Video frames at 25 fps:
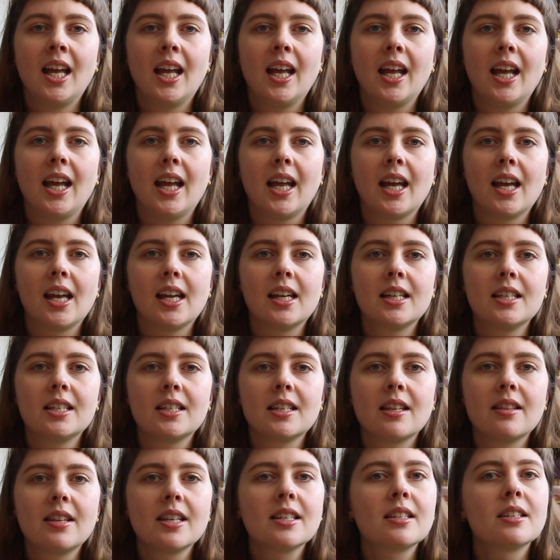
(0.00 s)
and
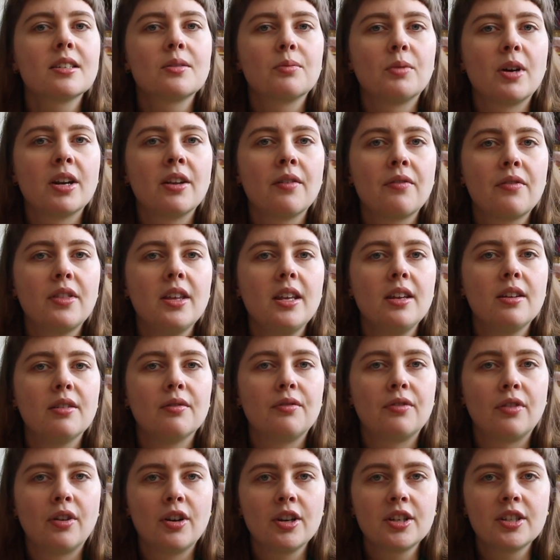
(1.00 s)
this is one of the
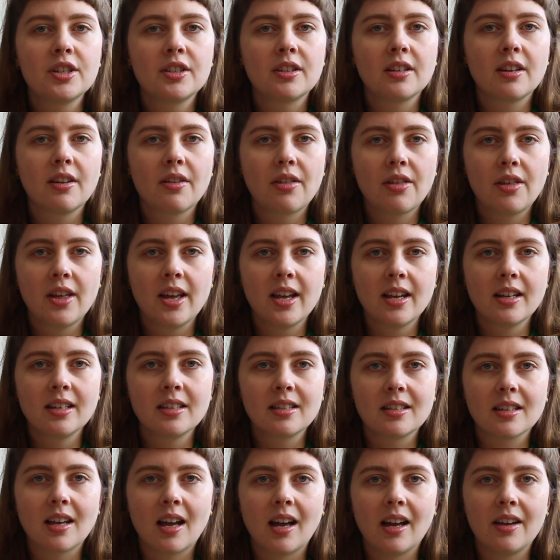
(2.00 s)
first
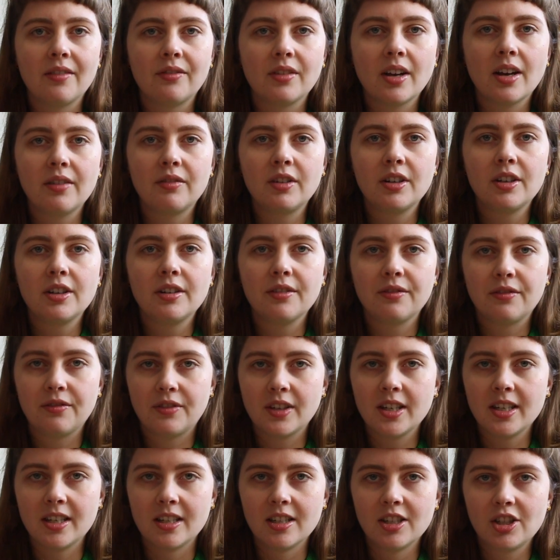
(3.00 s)
things I've ever
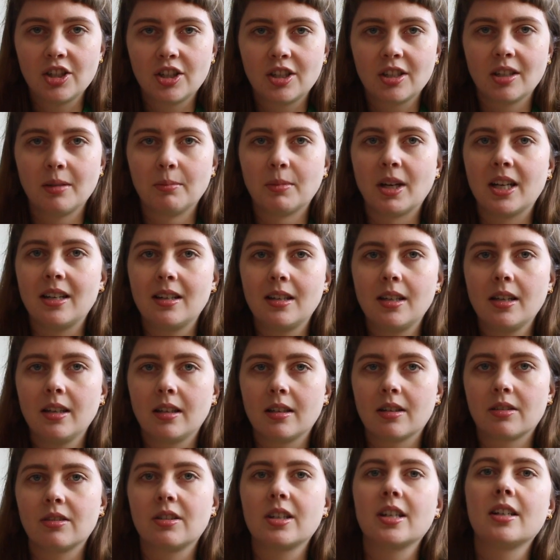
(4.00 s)
finished in my
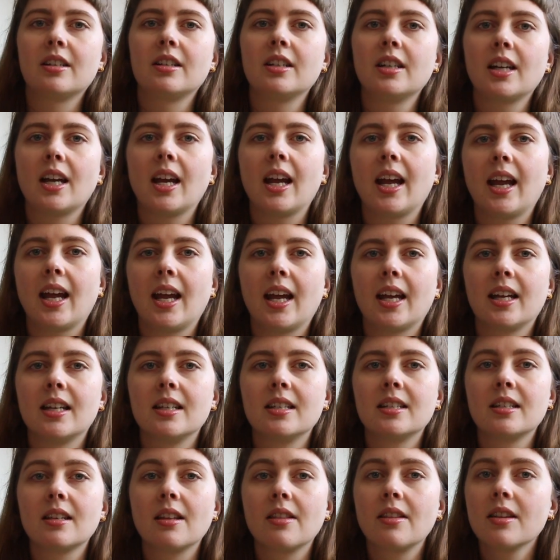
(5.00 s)
knitting career,
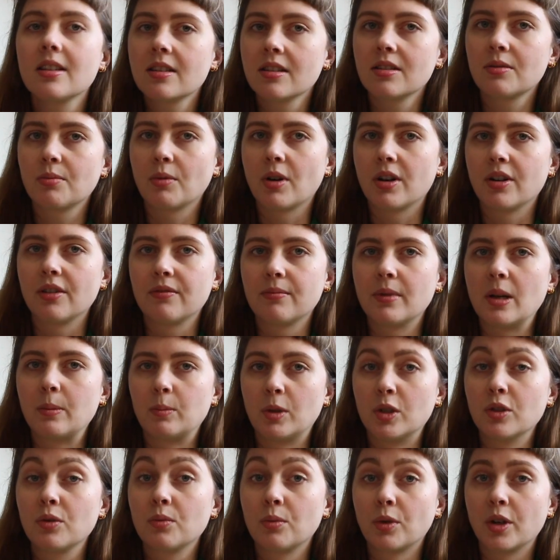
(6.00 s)
and this is one of my
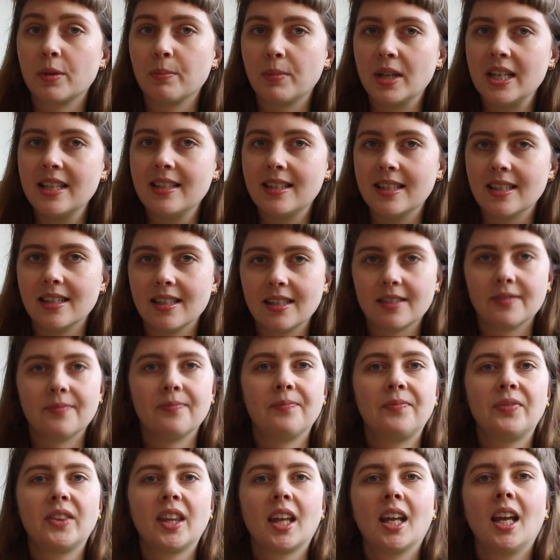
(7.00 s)
most worn pieces.
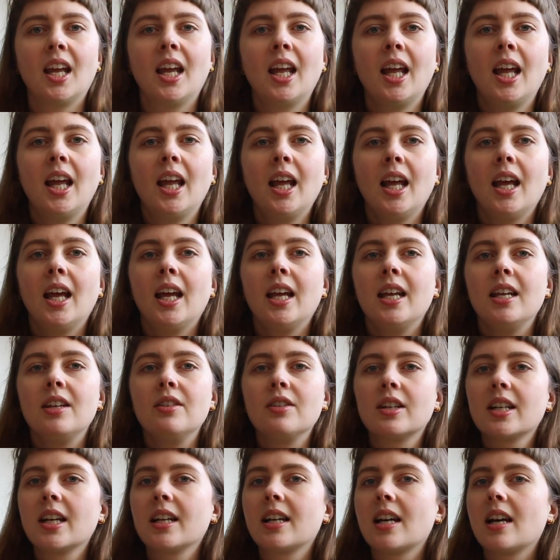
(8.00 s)

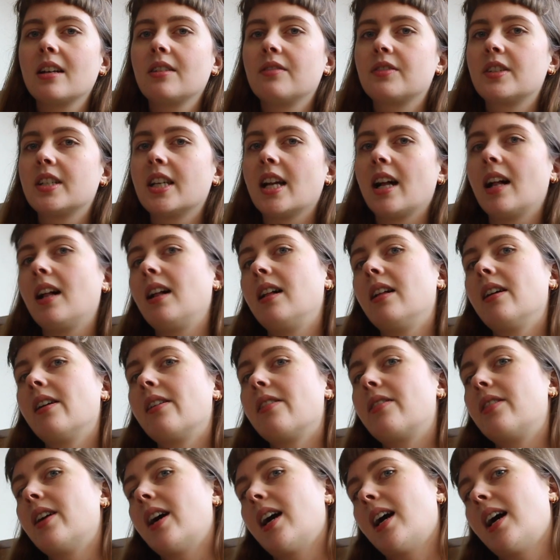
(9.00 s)
You can kind of
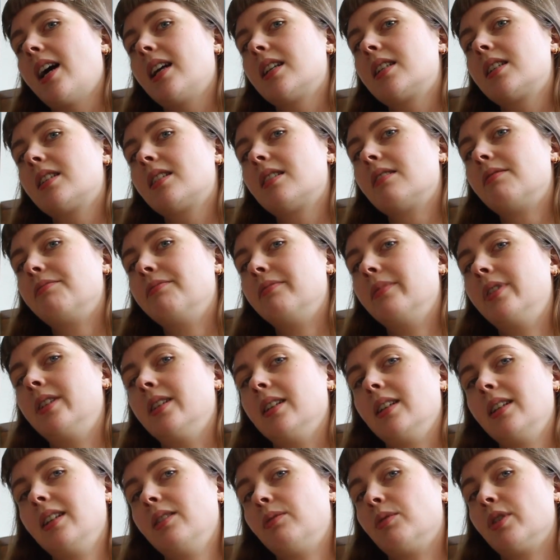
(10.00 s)
tell that
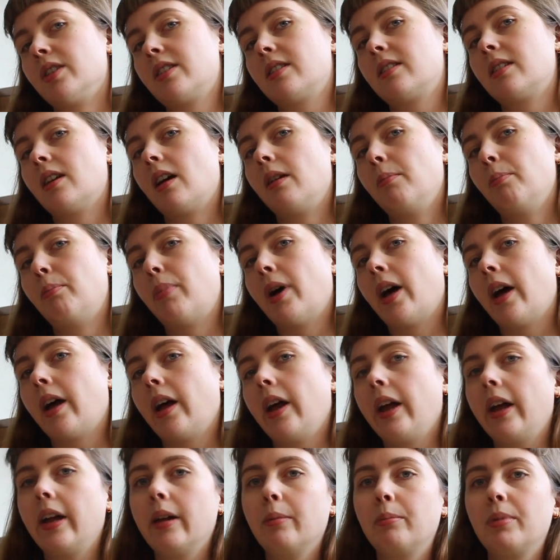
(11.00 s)
it was done
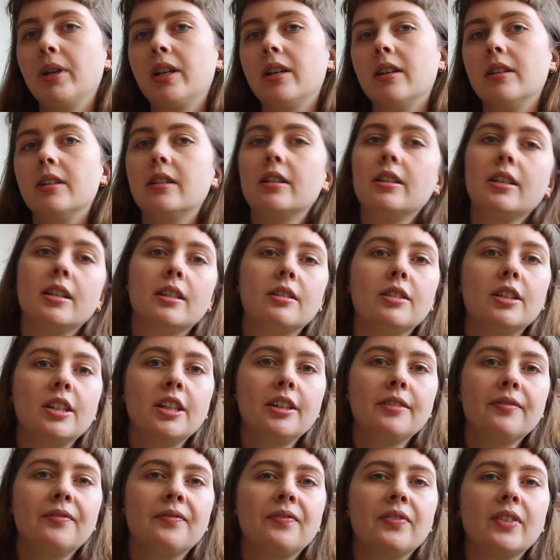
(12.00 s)
by a beginner
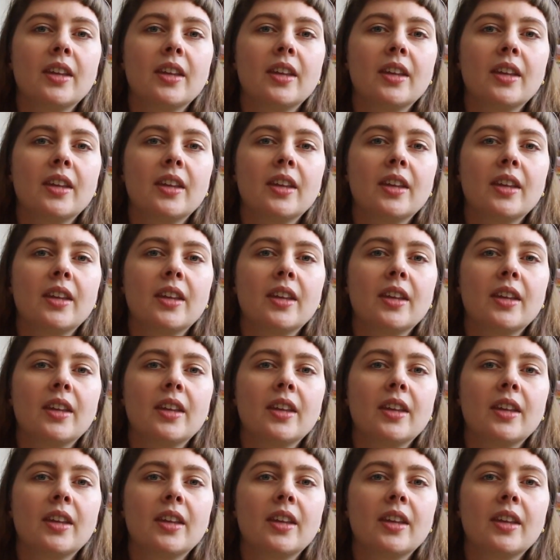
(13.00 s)
knitter,